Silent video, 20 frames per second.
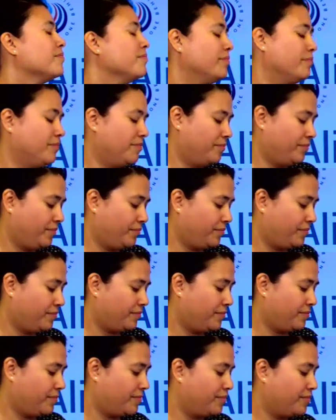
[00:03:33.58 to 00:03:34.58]

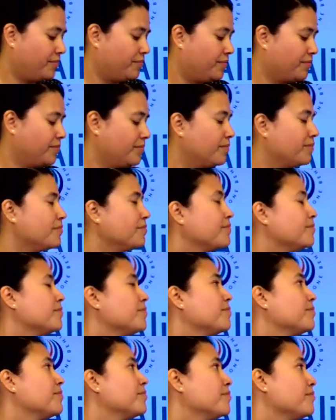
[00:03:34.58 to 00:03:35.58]

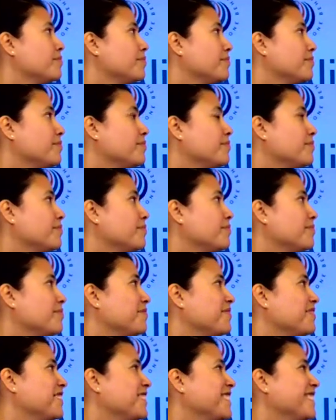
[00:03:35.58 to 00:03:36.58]

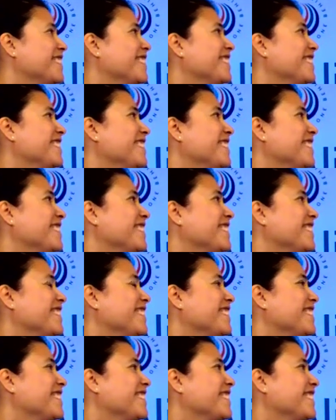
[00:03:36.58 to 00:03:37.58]

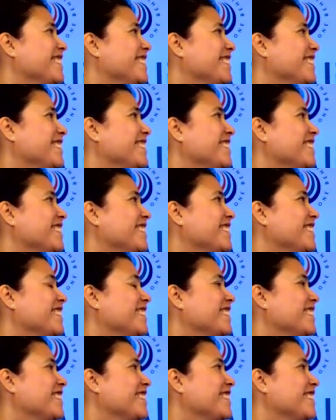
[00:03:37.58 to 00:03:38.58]

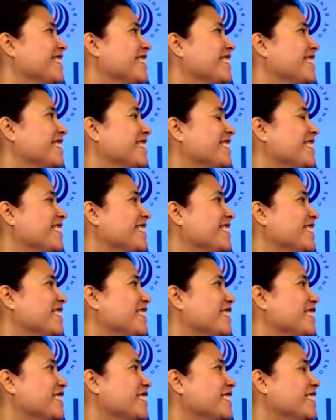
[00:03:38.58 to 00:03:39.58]

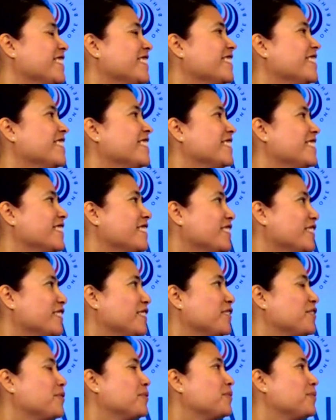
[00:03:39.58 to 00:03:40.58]

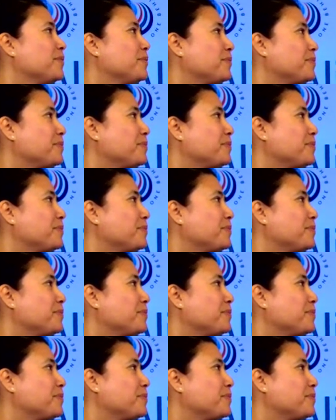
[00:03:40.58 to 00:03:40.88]
The person shown says nothing.